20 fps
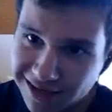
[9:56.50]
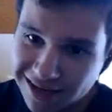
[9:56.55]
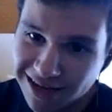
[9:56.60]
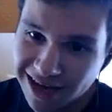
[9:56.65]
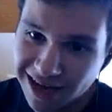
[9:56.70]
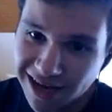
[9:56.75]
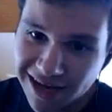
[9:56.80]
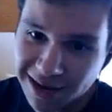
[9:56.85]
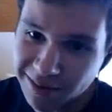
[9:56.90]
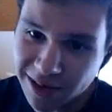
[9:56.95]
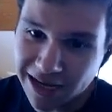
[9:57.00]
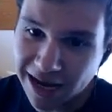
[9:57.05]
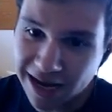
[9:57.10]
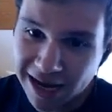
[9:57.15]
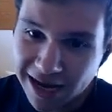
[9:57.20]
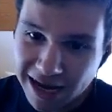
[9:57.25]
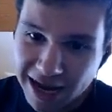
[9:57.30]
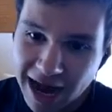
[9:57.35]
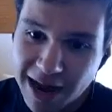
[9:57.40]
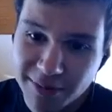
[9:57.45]
like I'm an
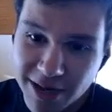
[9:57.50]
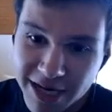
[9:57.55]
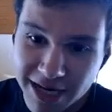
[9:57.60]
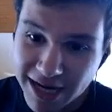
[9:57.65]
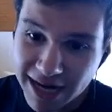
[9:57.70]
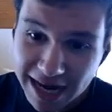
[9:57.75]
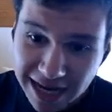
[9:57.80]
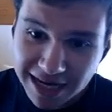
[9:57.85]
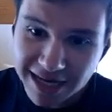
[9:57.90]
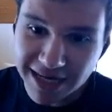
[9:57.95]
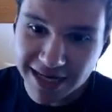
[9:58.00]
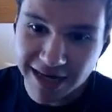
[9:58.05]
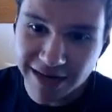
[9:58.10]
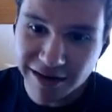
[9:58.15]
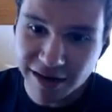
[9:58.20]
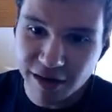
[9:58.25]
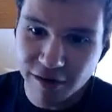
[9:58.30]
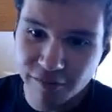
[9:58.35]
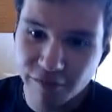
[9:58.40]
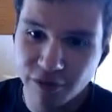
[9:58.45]
I'm an idiot
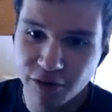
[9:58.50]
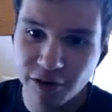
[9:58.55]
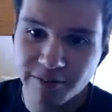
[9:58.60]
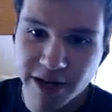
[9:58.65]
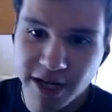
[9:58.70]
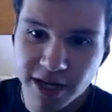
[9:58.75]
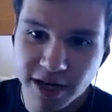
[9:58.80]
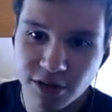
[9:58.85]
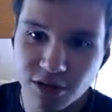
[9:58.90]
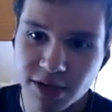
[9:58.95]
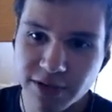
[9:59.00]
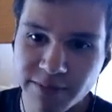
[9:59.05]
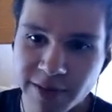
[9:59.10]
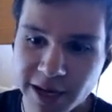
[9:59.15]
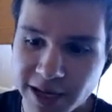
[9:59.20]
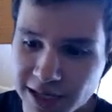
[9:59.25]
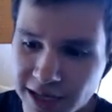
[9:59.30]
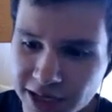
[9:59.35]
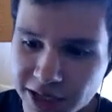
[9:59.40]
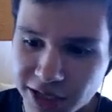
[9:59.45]
for not making use of my
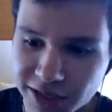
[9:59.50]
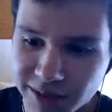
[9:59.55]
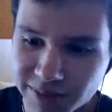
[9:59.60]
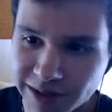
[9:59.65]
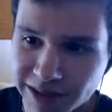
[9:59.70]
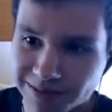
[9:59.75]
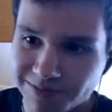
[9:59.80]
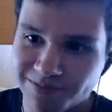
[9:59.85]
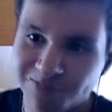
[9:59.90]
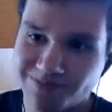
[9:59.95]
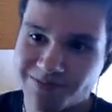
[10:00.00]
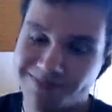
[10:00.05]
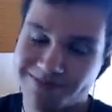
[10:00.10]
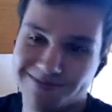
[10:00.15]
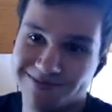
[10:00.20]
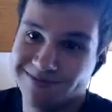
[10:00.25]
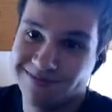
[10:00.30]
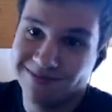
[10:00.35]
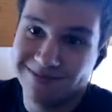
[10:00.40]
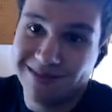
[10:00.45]
intelligence, but
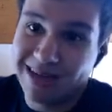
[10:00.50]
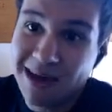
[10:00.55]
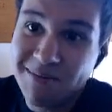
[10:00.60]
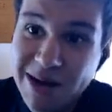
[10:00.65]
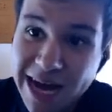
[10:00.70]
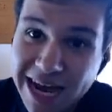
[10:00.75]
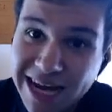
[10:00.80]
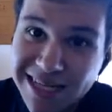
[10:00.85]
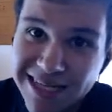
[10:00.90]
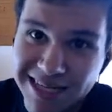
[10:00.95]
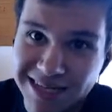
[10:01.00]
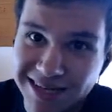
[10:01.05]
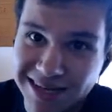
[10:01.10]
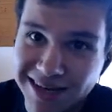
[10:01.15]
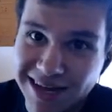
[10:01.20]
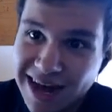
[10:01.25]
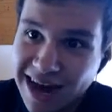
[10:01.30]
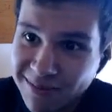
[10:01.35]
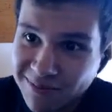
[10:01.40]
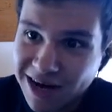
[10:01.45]
I'm lazy.
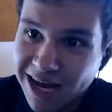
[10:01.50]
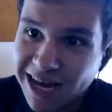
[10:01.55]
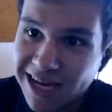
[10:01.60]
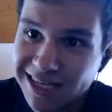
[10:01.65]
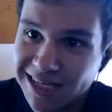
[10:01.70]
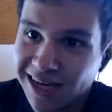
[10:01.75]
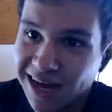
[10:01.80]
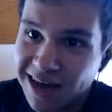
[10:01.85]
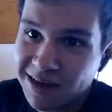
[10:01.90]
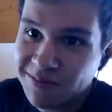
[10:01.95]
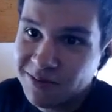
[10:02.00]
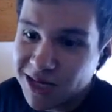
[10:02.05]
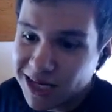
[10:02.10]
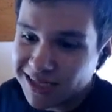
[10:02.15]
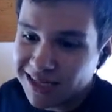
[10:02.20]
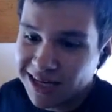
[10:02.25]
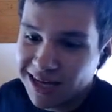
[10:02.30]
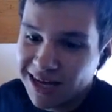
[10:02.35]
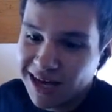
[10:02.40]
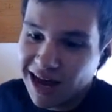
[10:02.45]
I'm lazy. I'm
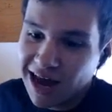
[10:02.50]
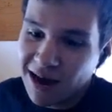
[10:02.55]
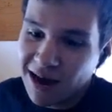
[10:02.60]
just I'm